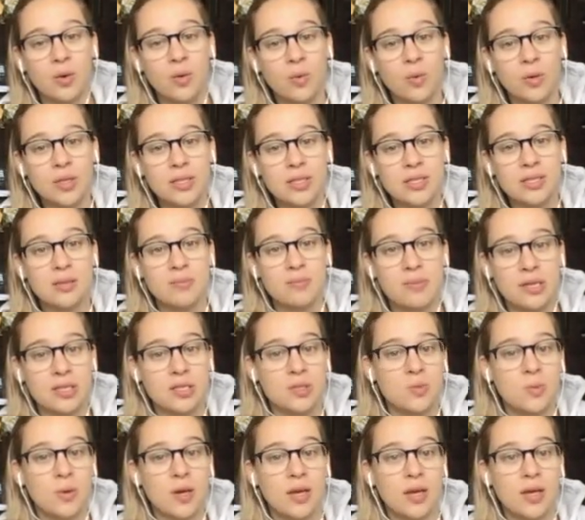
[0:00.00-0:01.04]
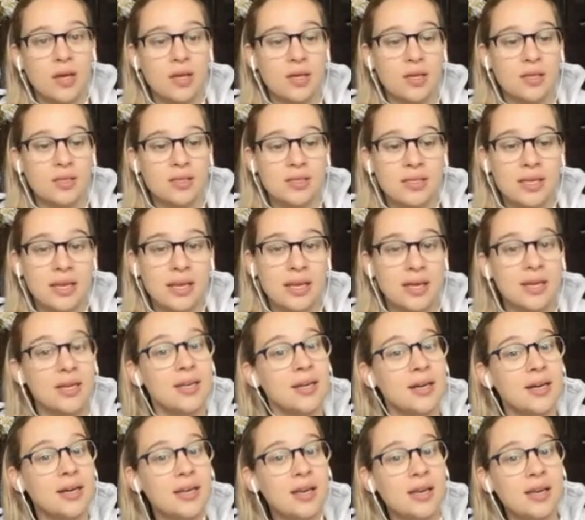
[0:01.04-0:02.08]
what's the best way to get it
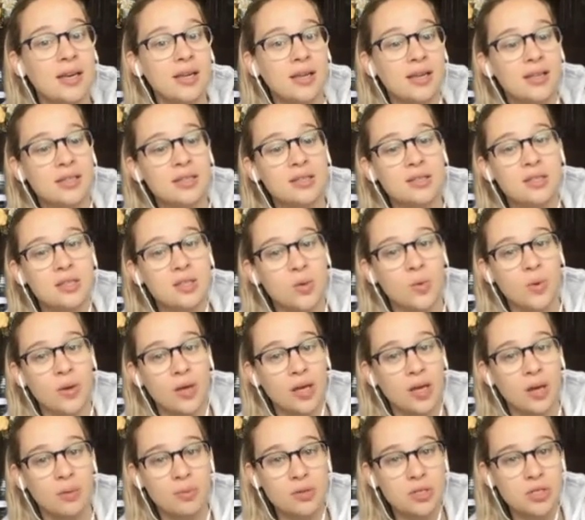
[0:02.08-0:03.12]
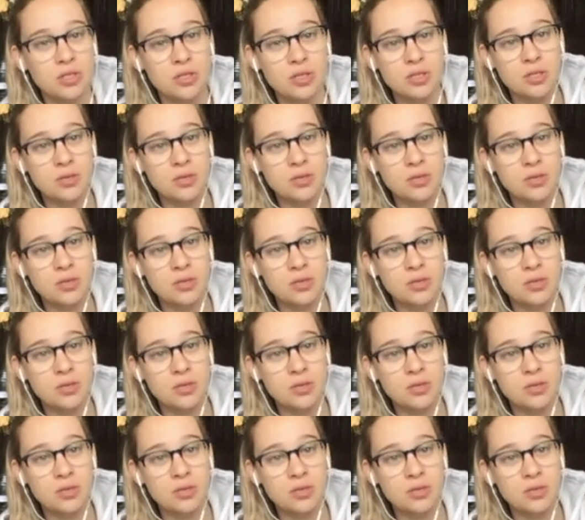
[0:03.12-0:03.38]
done is to wake up and just do